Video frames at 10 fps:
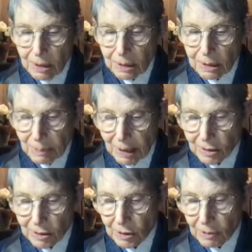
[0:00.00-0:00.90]
The
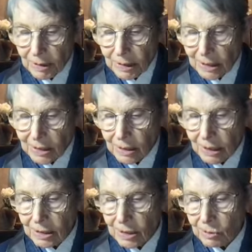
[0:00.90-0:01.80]
Tibetan term that
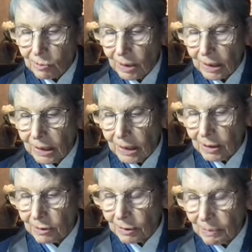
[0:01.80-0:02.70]
designates this quality
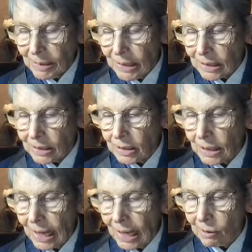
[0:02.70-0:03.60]
literally means,
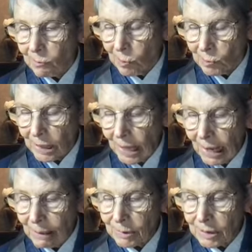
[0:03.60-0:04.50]
quote,
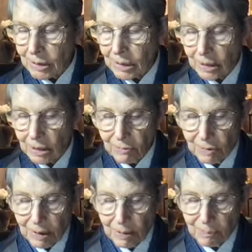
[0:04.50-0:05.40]
absence of
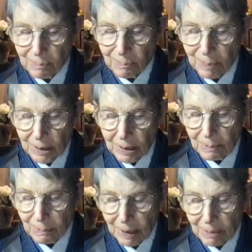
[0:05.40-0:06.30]

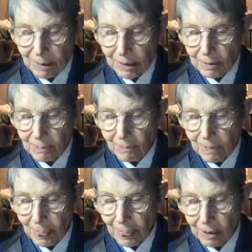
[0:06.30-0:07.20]
impediment,
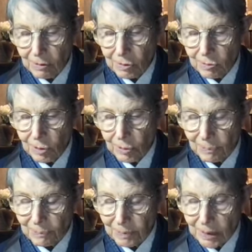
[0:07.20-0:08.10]
close quote.
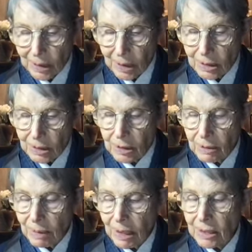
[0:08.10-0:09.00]
This is
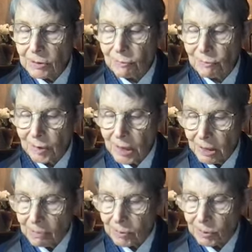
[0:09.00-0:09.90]
the mind's
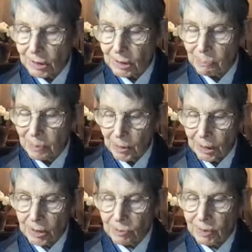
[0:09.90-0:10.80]
freedom to
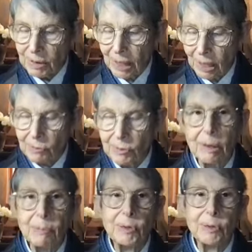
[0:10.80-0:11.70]
experience without
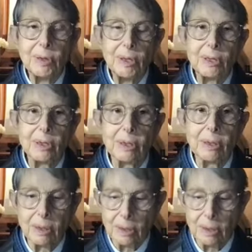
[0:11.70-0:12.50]
obstruction.